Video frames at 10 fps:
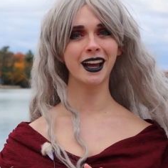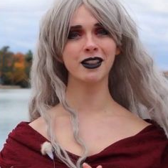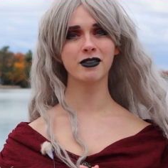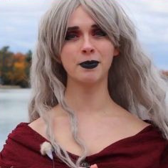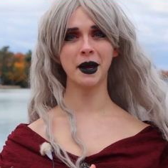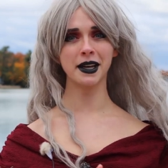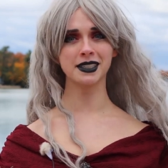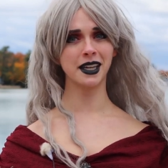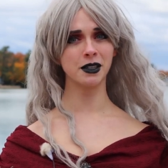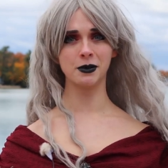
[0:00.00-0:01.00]
I love
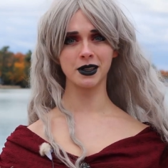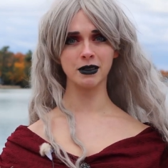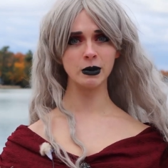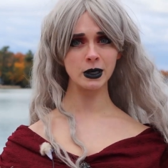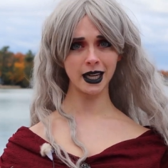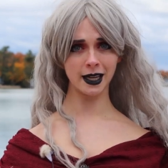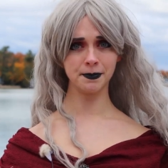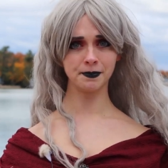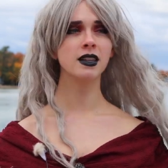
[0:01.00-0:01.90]
bass and I don't want them to die.